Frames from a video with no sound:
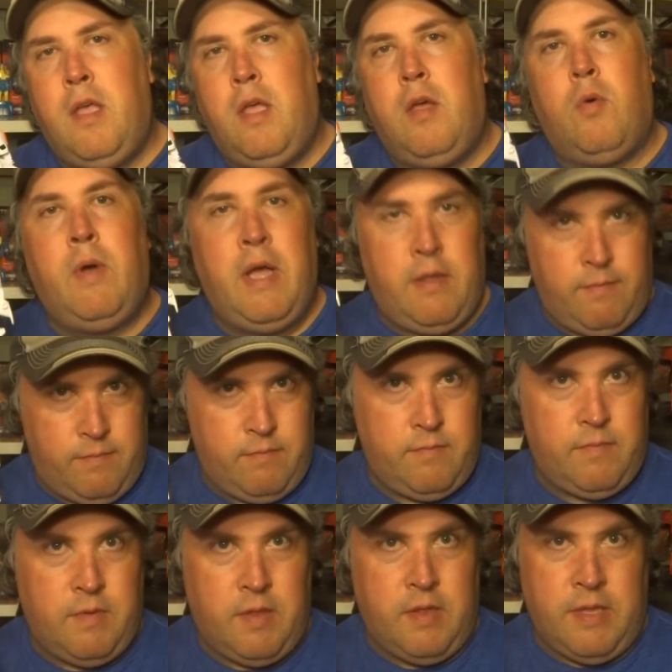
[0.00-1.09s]
Well,
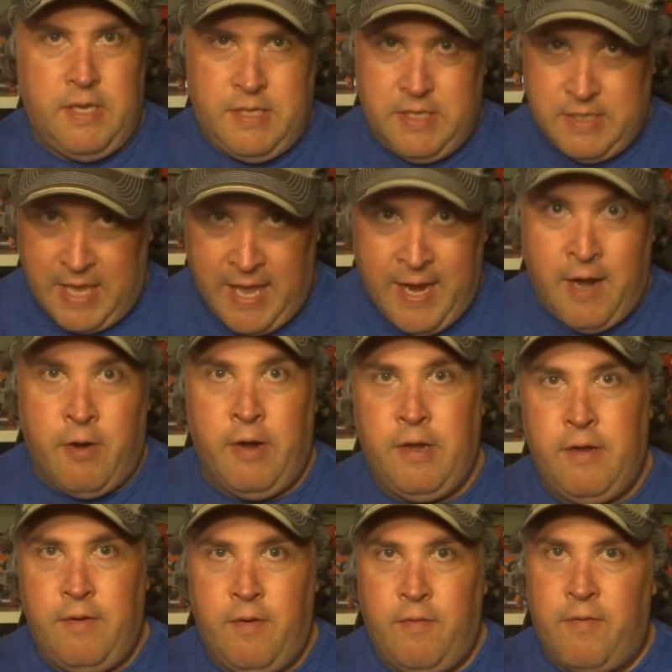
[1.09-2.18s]
this is
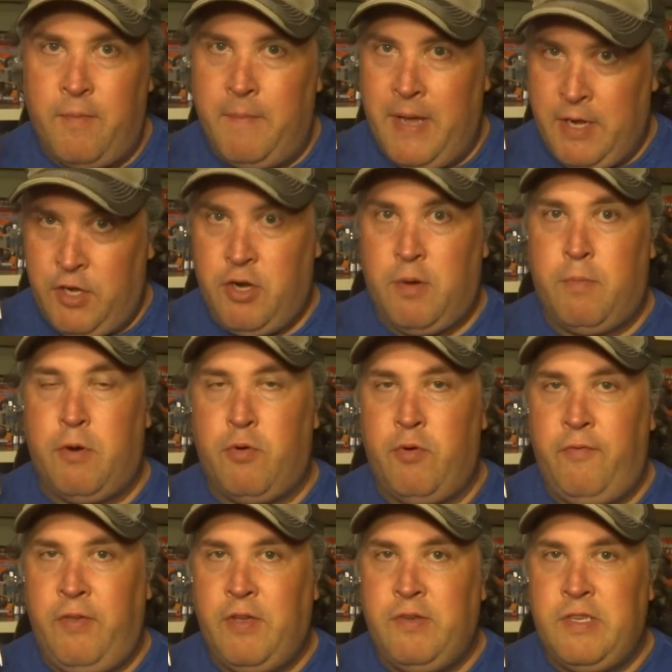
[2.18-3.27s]
Aaron from My Turbo
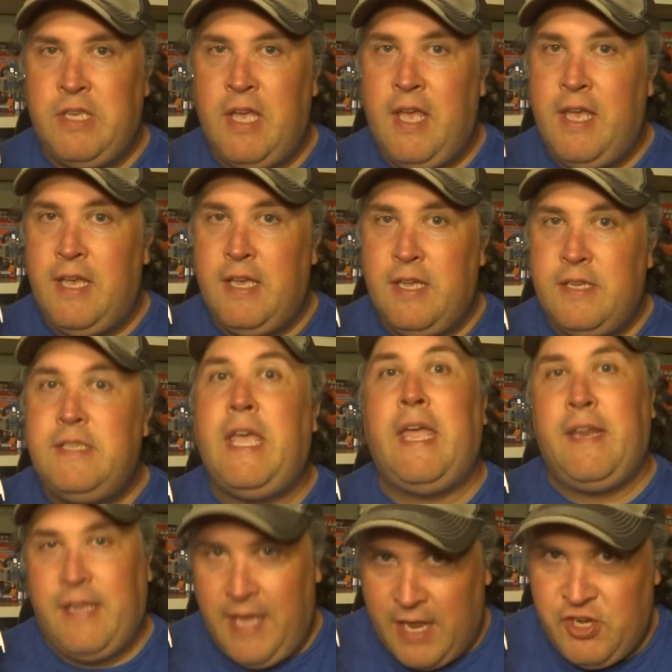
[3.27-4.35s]
Reviews, saying
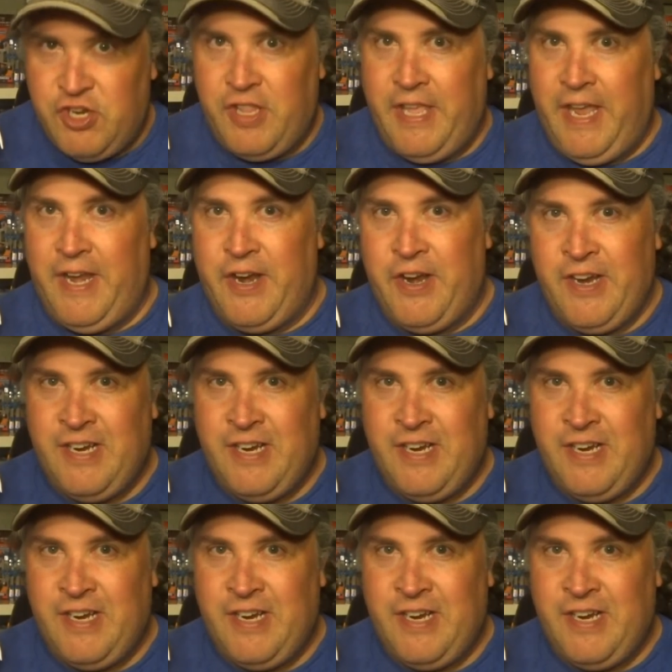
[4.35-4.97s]
catch you later.